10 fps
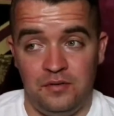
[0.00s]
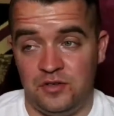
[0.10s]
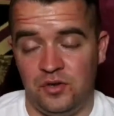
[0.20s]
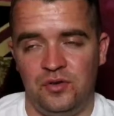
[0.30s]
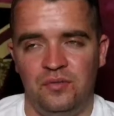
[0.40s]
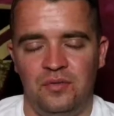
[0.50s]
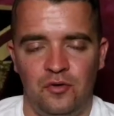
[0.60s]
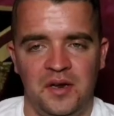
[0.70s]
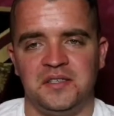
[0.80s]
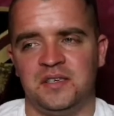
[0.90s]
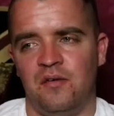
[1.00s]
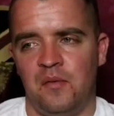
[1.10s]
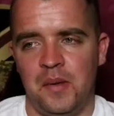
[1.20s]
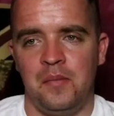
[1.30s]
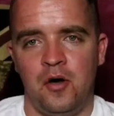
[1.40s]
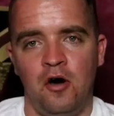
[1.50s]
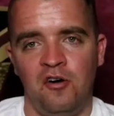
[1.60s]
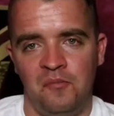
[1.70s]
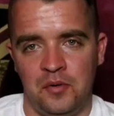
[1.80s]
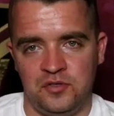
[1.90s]
to not necessarily be a part
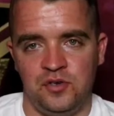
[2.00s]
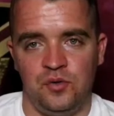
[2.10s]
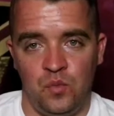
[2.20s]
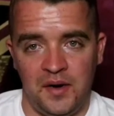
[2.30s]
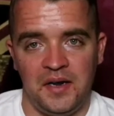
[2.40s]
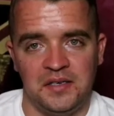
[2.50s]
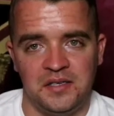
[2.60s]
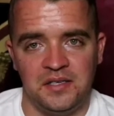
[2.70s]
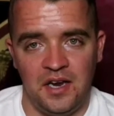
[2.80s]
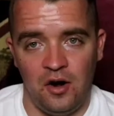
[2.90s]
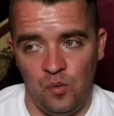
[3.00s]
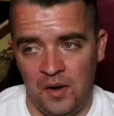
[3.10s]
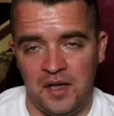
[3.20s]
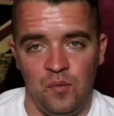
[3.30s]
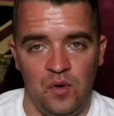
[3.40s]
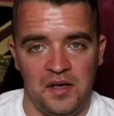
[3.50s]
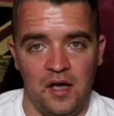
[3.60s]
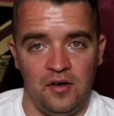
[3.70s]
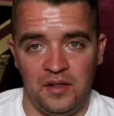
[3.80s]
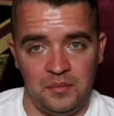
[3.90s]
of, but to witness, you know, week in, week
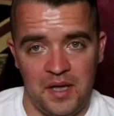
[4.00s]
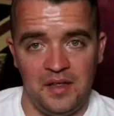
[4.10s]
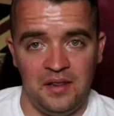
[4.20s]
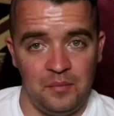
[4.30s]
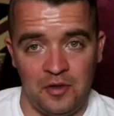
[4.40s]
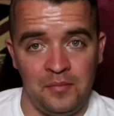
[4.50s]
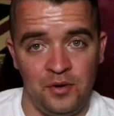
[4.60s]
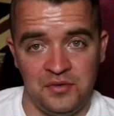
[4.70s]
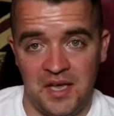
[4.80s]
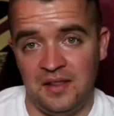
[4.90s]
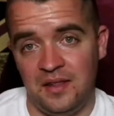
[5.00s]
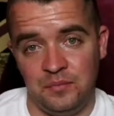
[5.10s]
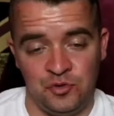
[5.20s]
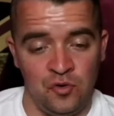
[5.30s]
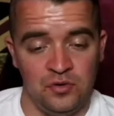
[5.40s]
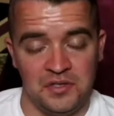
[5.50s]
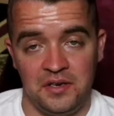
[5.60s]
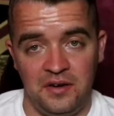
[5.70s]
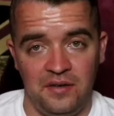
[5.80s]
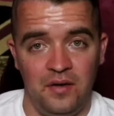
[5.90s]
out, them getting them W's, getting them draws,
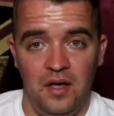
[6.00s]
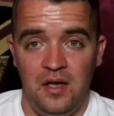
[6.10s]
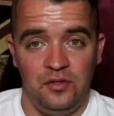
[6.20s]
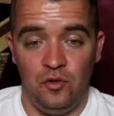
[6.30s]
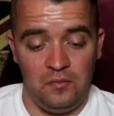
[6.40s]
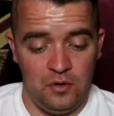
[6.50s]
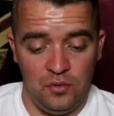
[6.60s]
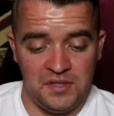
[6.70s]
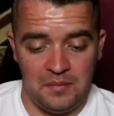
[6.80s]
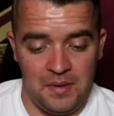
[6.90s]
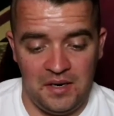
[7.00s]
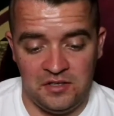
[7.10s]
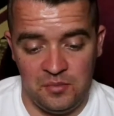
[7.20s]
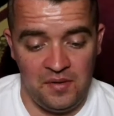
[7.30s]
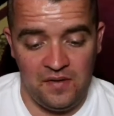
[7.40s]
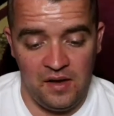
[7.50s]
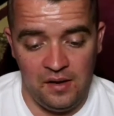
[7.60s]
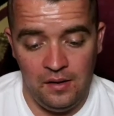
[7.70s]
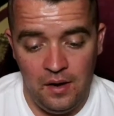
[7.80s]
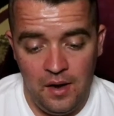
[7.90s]
and not losing many, to be fair.